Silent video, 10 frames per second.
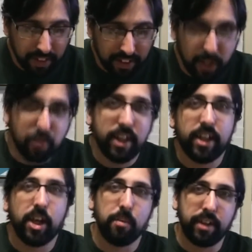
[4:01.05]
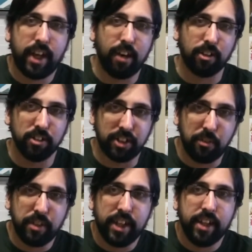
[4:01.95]
You need human characters. You
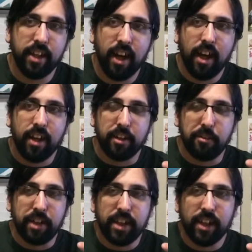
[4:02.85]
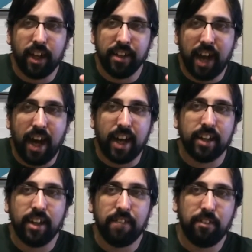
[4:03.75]
need you need an eye
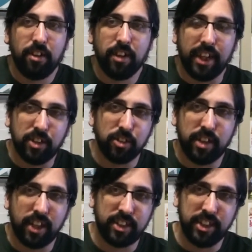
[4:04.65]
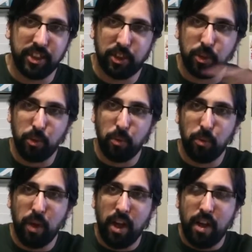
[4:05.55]
level introduction
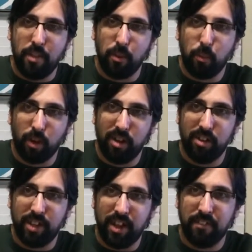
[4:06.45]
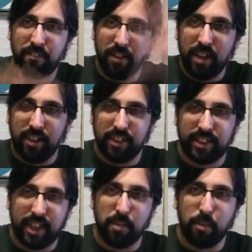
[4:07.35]
to the world of the
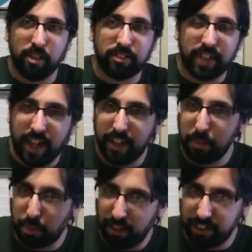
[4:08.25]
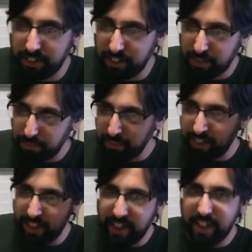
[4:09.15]
xenomorphs and the predators.
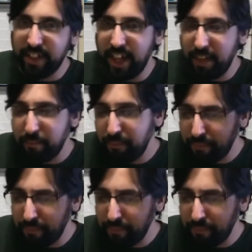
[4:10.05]
You need that.